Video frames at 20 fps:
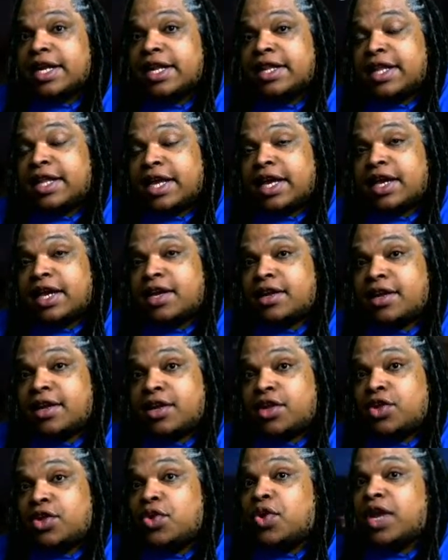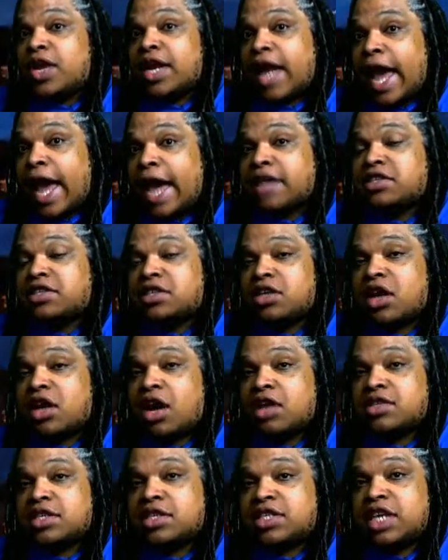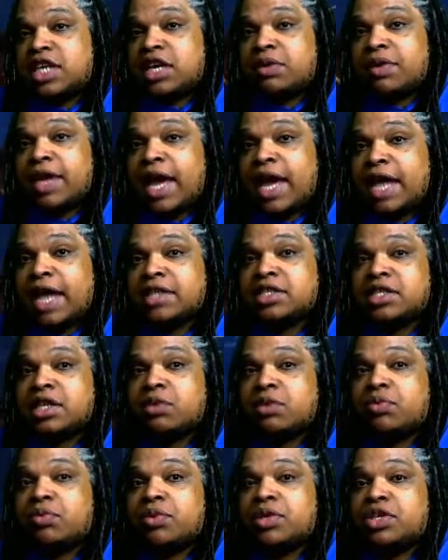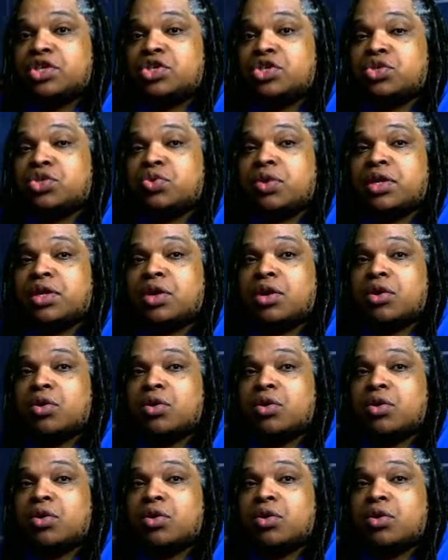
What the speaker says: then you can actually cause a chain reaction that will destroy the